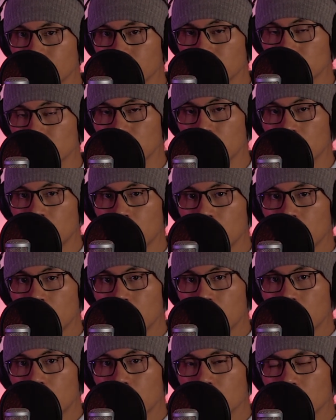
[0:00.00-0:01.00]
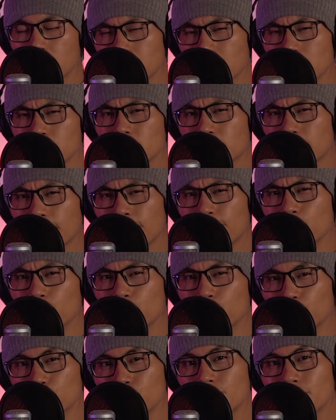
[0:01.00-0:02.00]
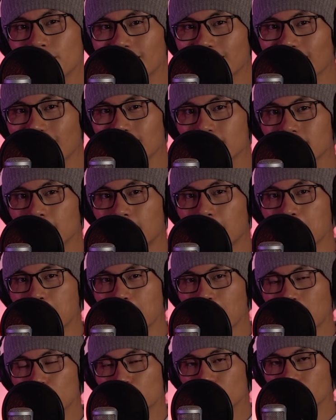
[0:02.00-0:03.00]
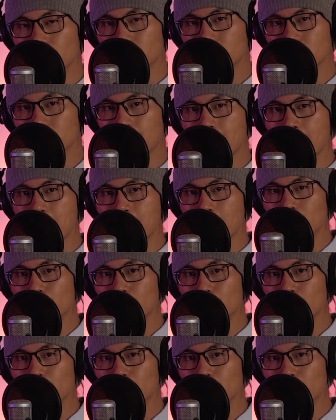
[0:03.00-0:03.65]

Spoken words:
reach, and especially if you do get some metrics, some